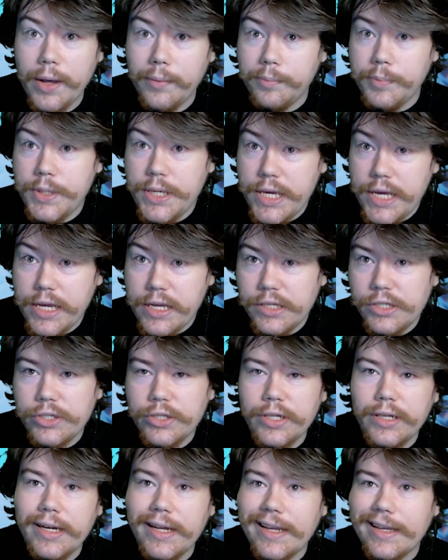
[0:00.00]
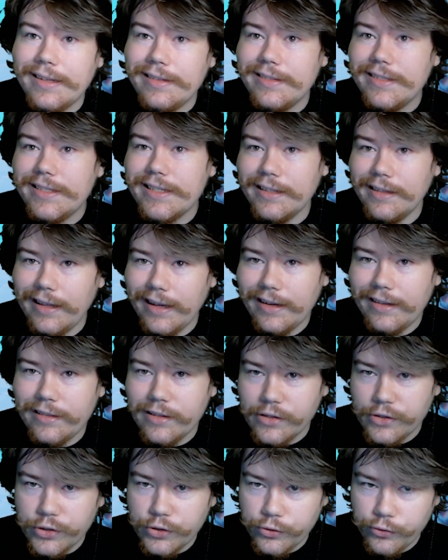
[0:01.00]
appear, so then I can select
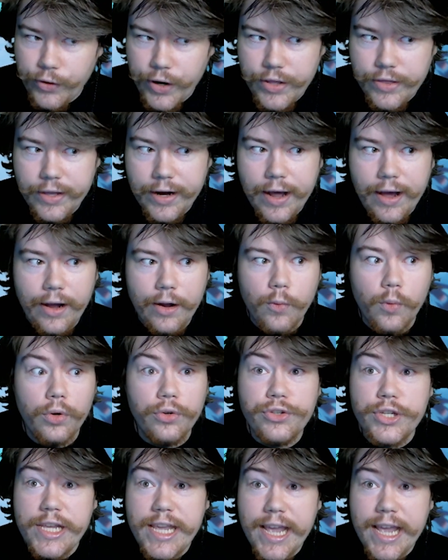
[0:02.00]
the screen that I want to